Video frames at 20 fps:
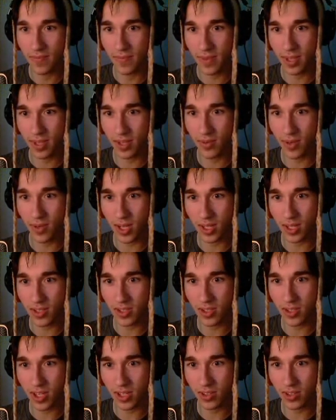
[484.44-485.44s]
I walked,
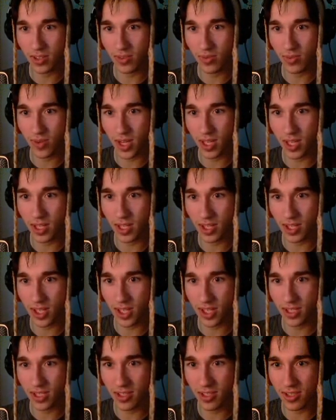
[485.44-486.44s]
tried to walk
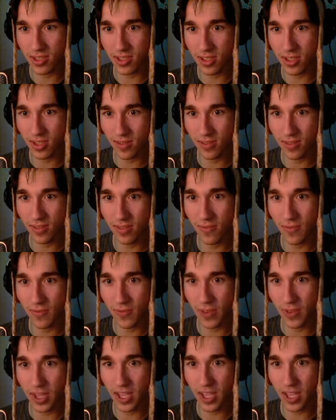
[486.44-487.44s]
across to you and you
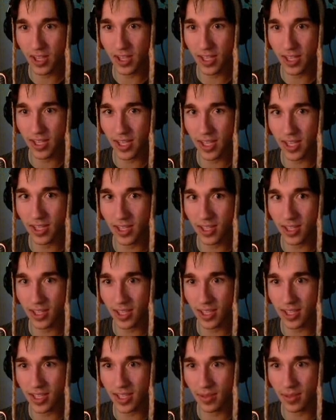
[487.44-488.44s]
freak out like that?
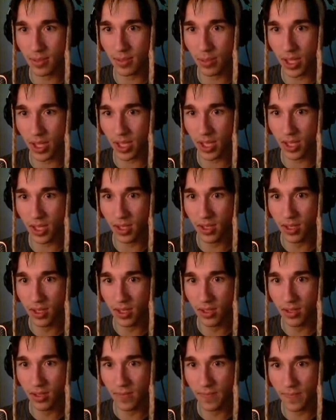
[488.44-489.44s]
Unacceptable. I
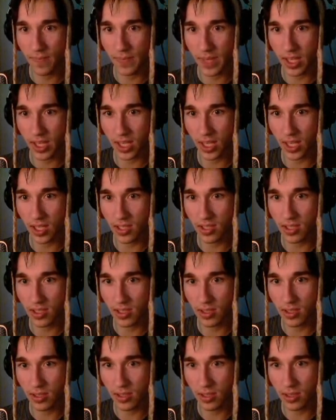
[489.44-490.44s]
hate you.
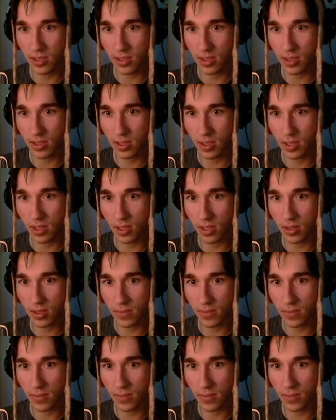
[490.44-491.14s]
Okay.